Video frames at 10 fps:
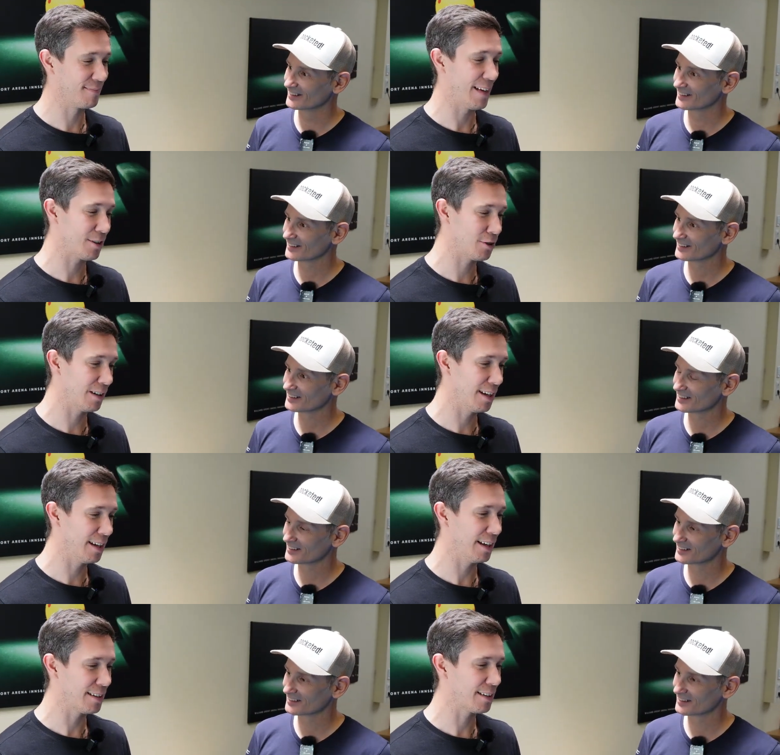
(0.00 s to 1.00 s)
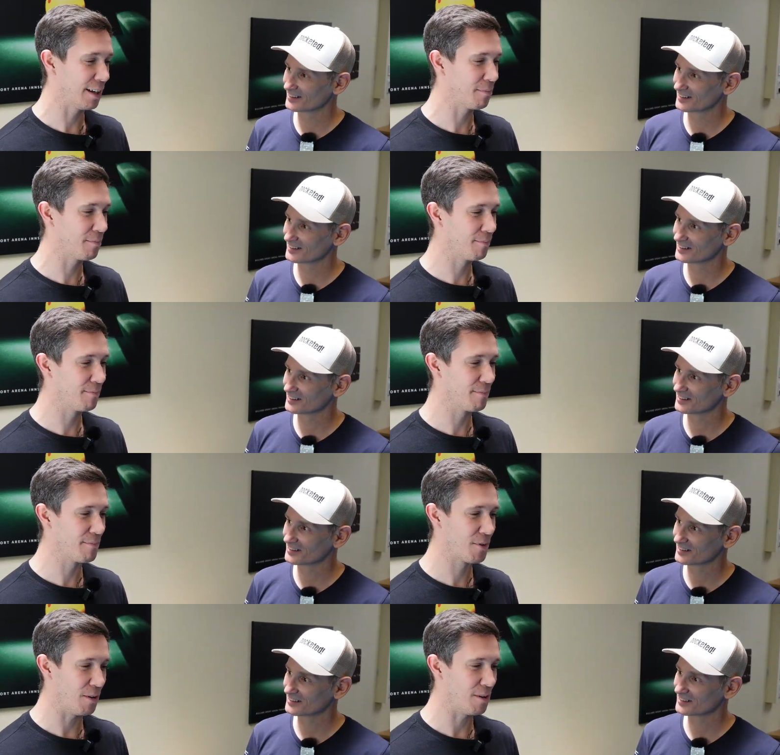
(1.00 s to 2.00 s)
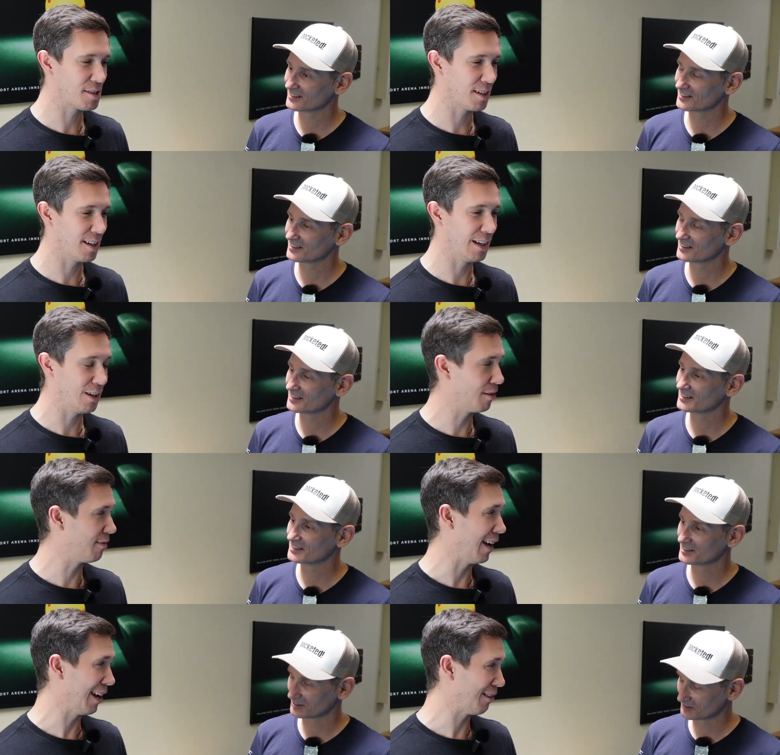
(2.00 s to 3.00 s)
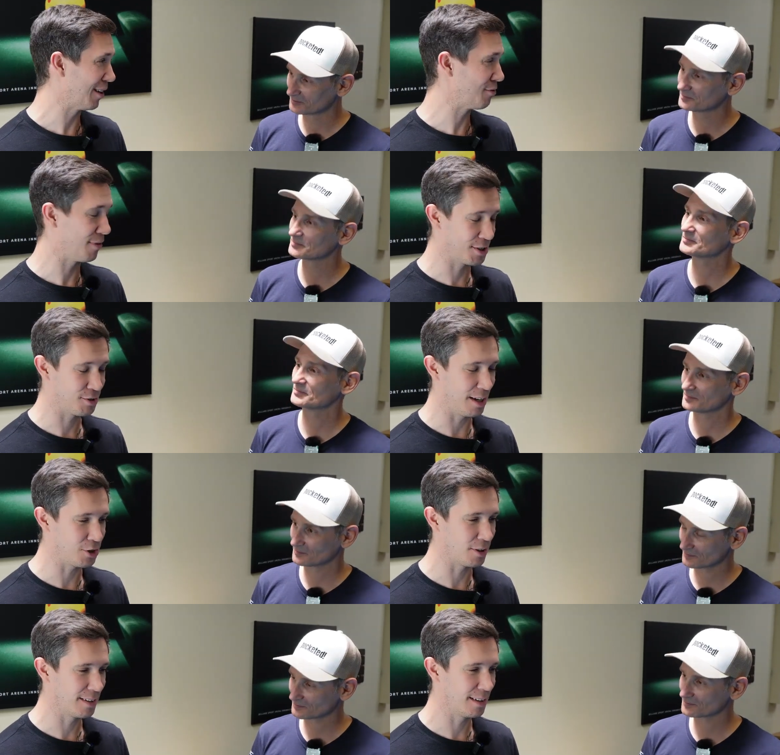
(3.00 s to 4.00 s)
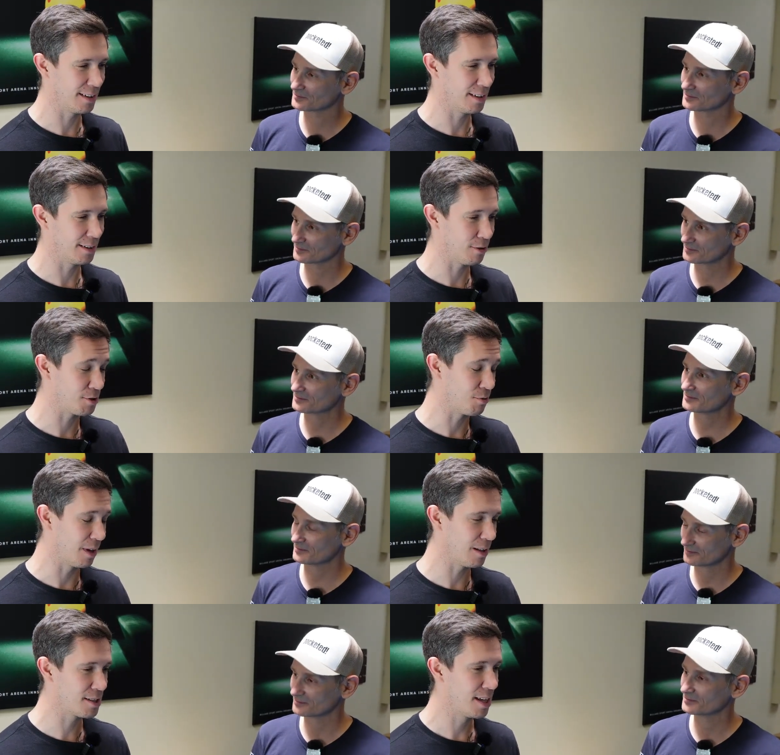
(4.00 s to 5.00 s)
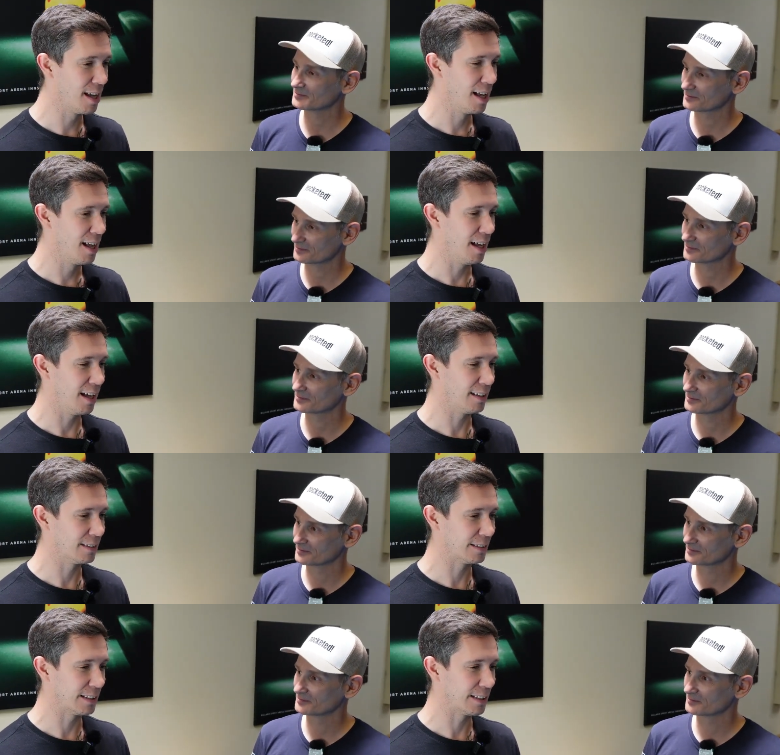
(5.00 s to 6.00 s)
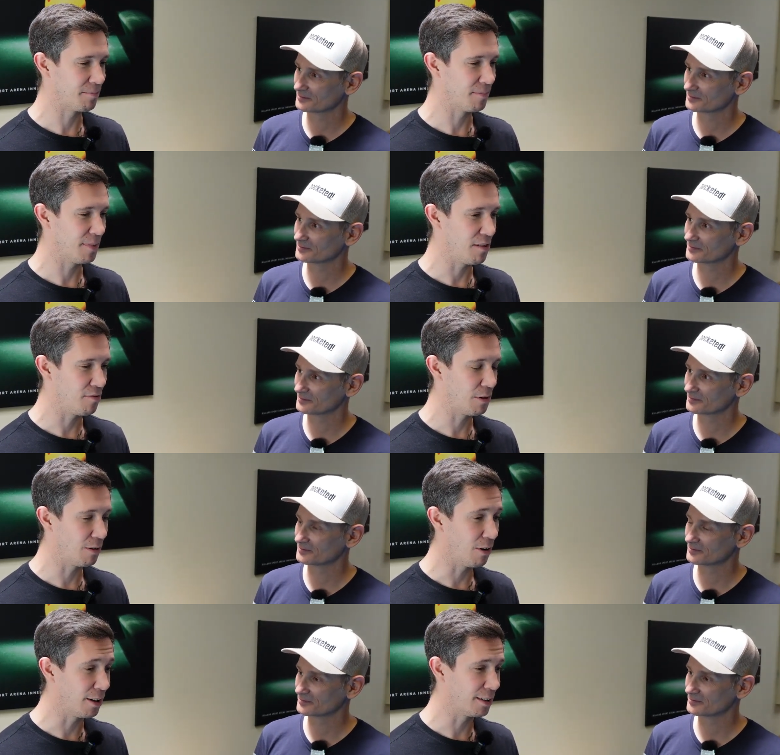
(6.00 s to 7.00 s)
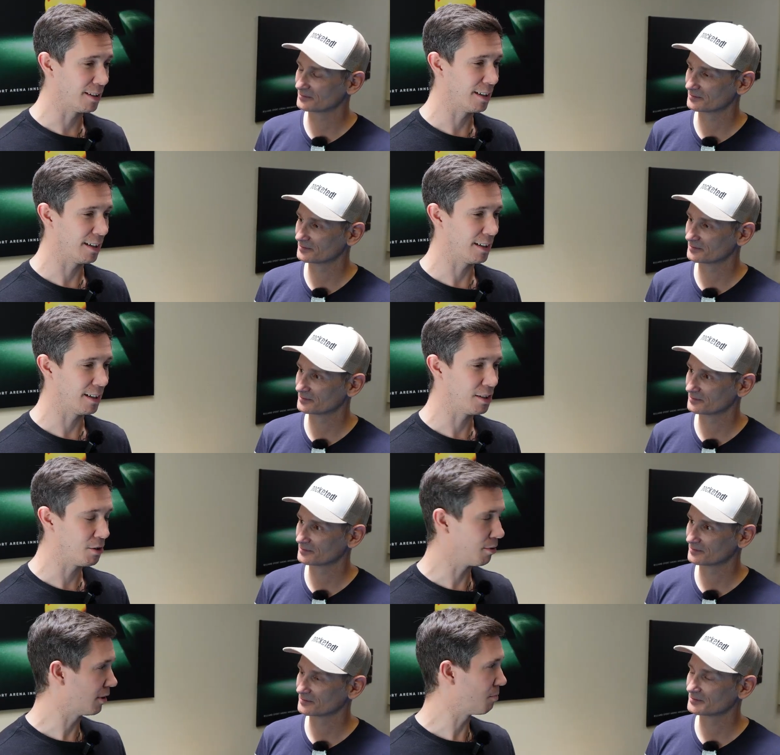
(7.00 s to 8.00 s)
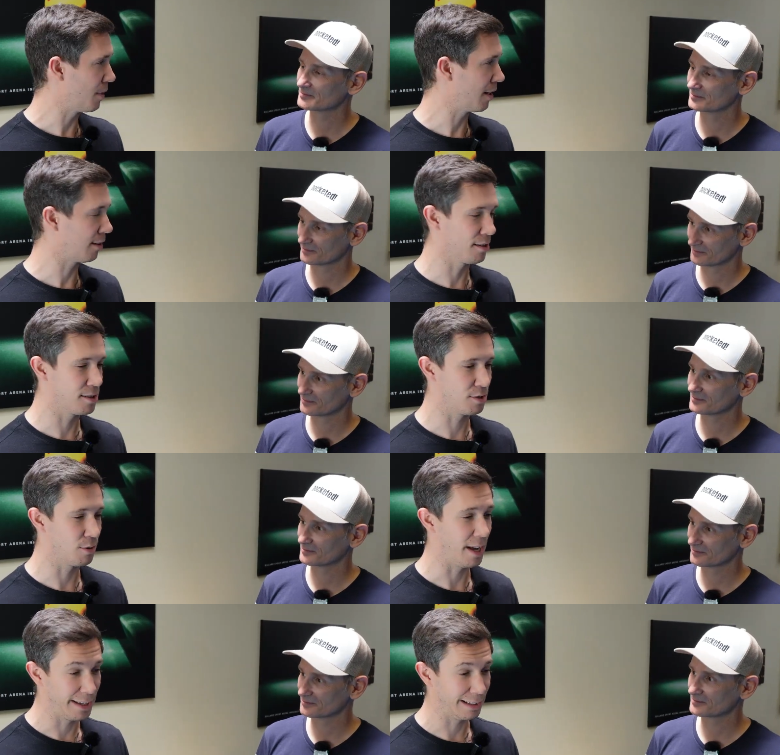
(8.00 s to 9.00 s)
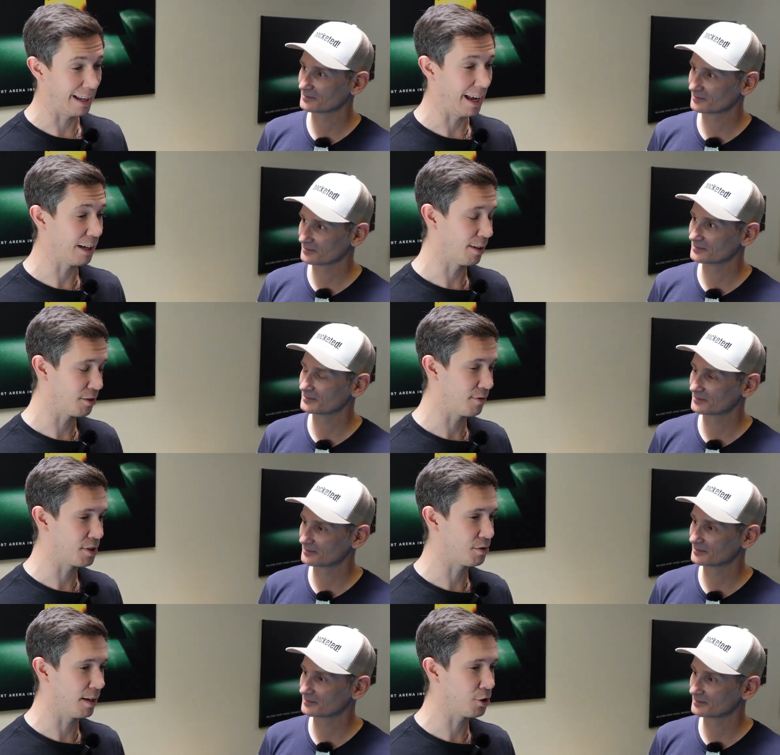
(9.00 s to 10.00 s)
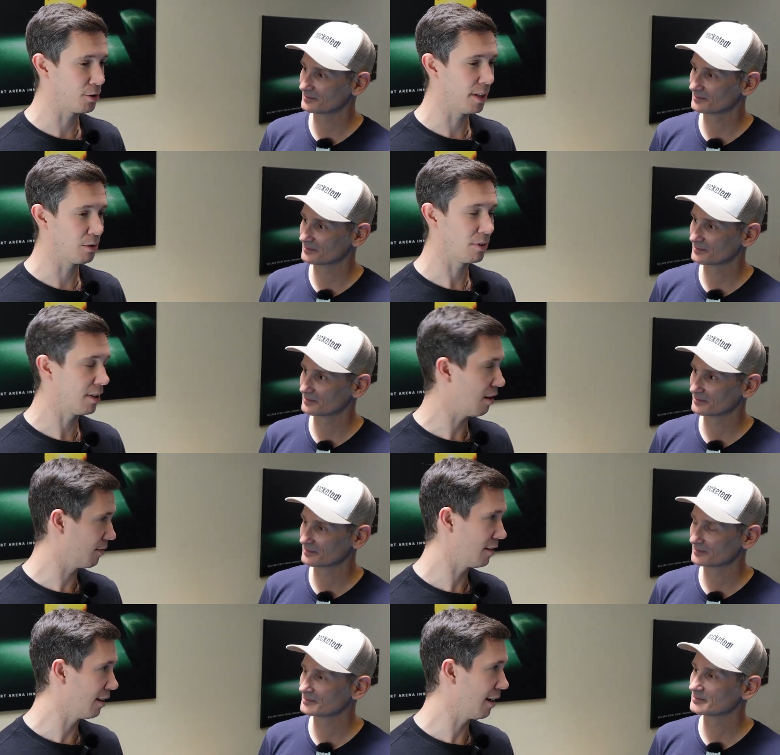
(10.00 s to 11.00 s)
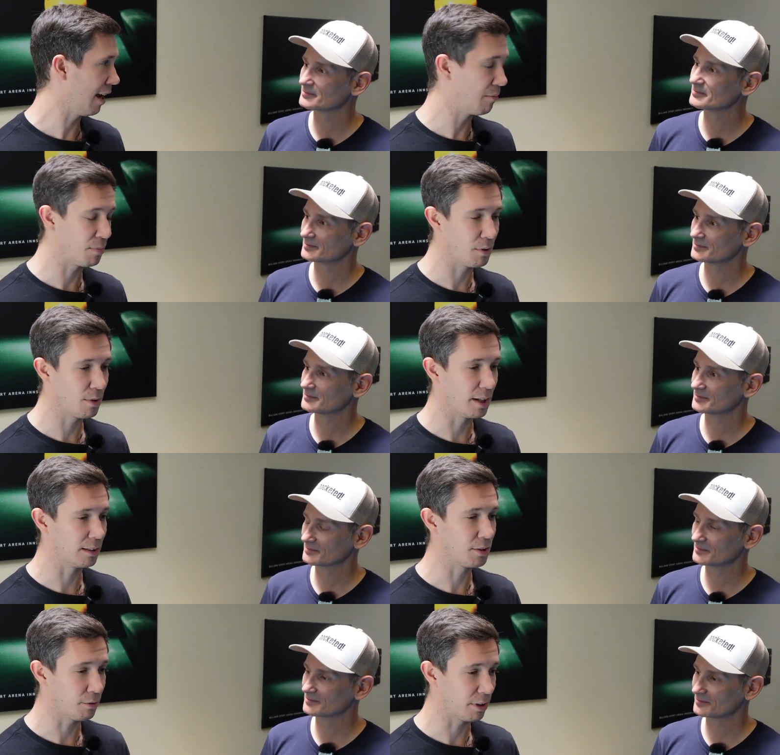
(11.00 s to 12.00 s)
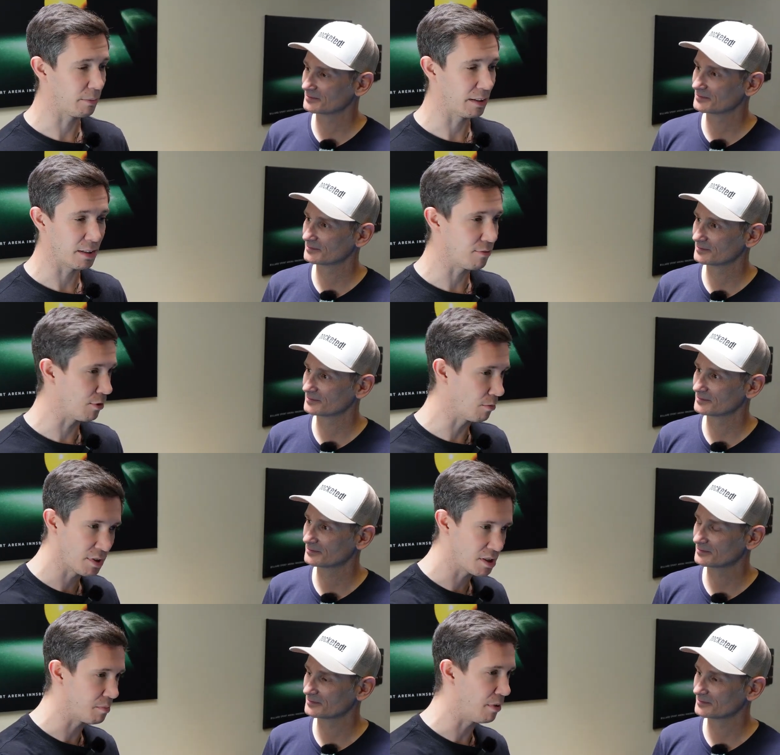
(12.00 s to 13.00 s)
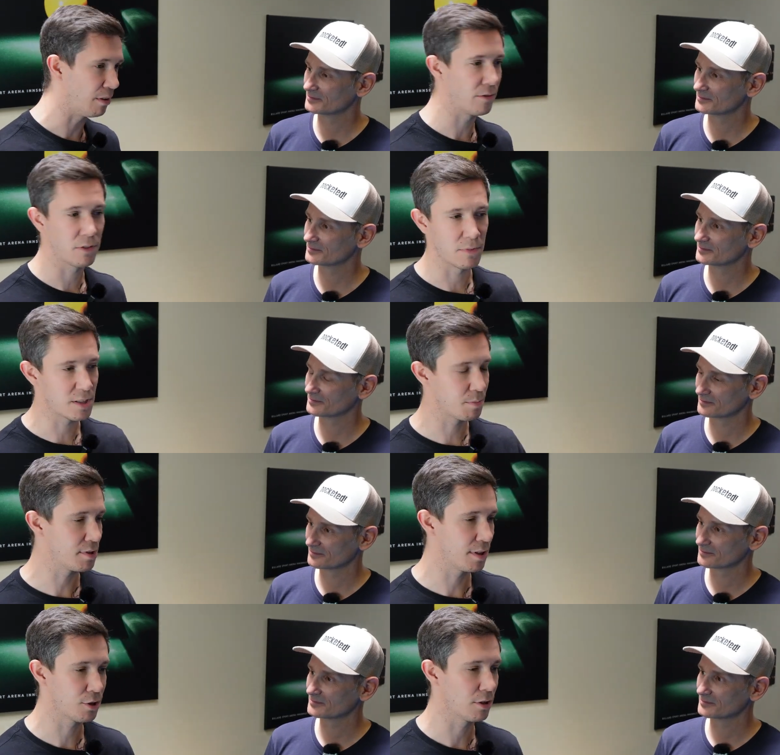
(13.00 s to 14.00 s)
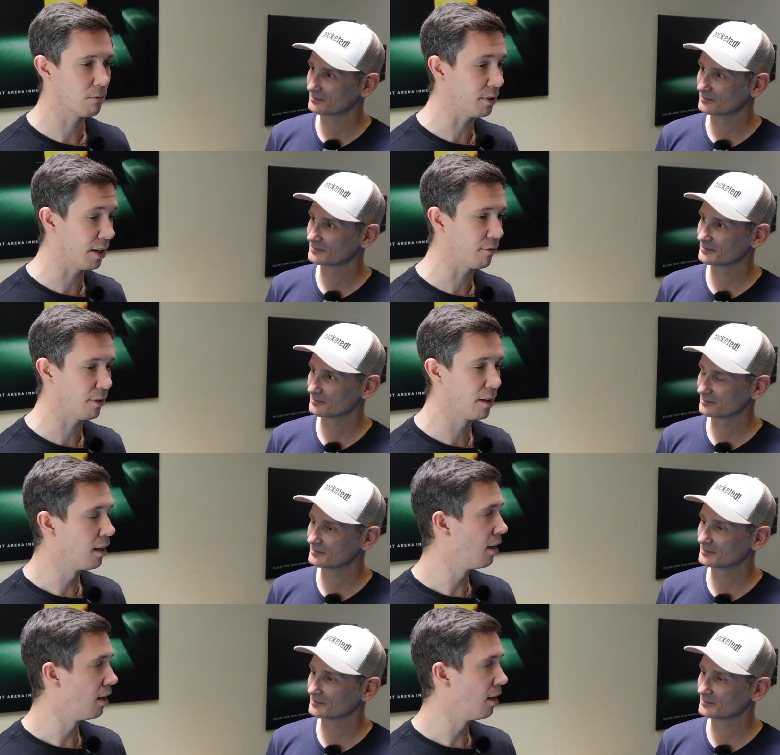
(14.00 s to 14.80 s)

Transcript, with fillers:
Speaker 1: Actually, it can cause a, a lot of anger and frustration, uh, those drills. And uh, if you learn uh, during the practice to handle anger and frustration, it will definitely help you in the tournament. If you miss a ball, if you miss position or whatever,